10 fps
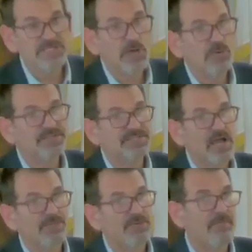to go to
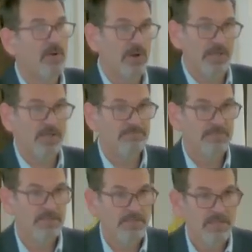South America
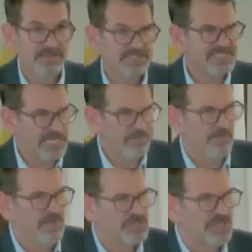and set up a
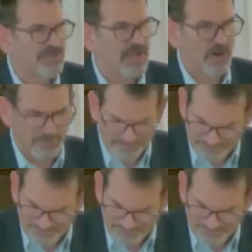mission there.